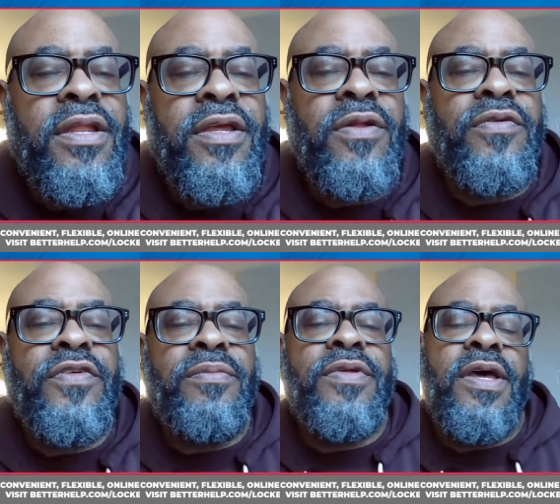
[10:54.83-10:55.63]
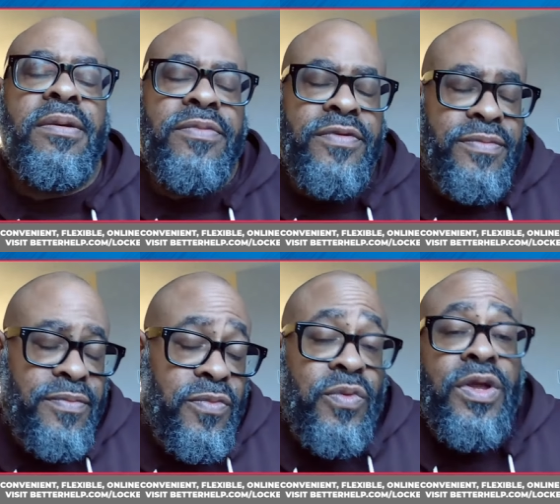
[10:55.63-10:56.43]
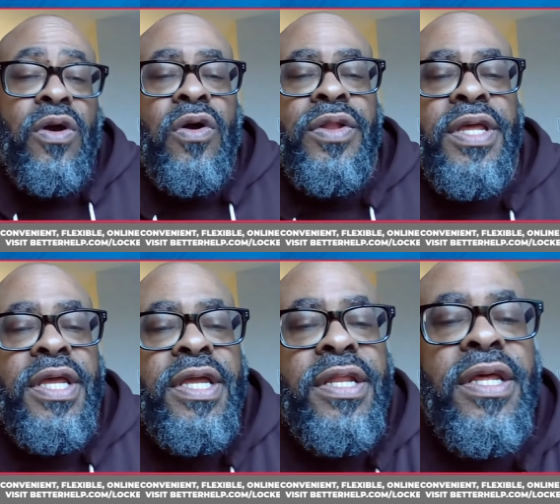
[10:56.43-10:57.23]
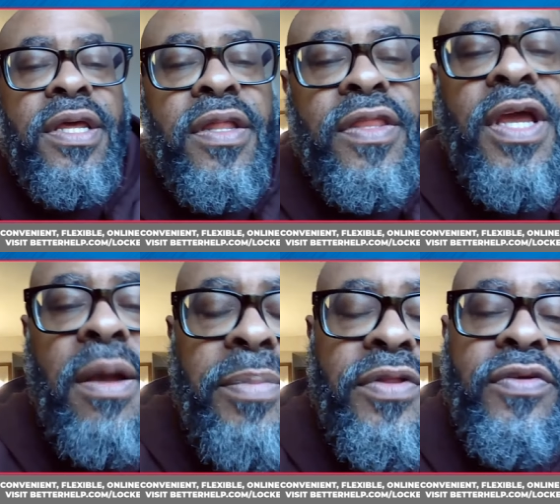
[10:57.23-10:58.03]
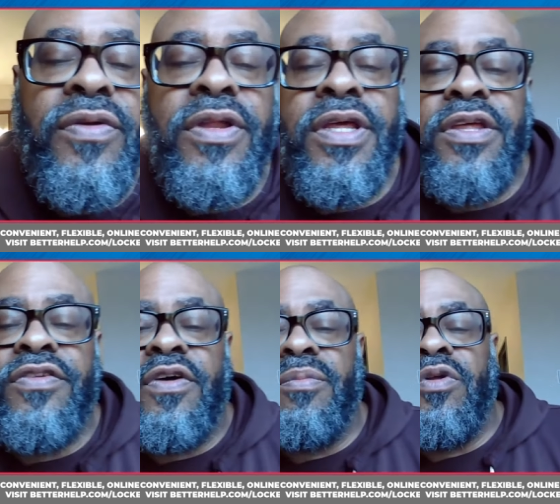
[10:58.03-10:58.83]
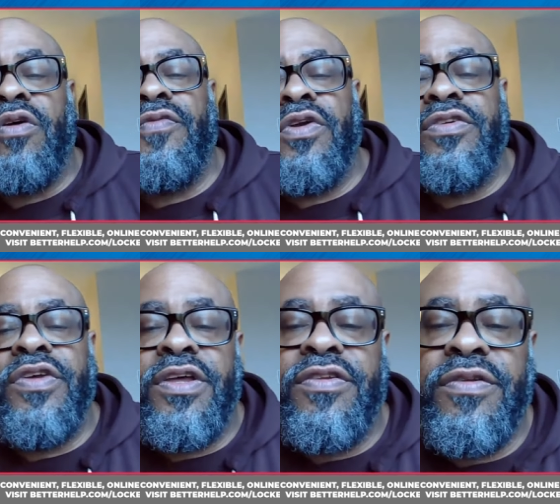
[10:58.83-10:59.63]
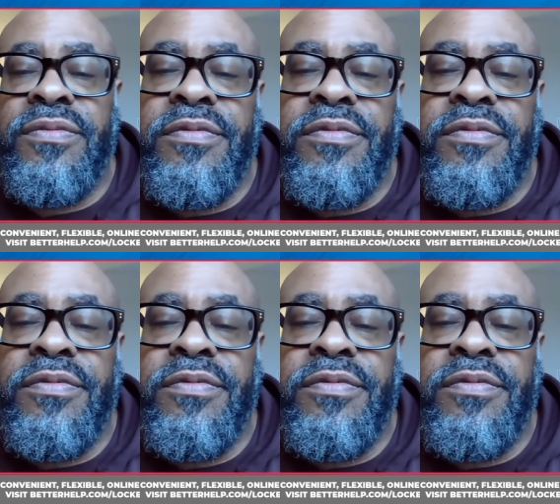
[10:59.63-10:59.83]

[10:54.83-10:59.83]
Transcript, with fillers: you know, sometimes we all need the opportunity to get something off our chest.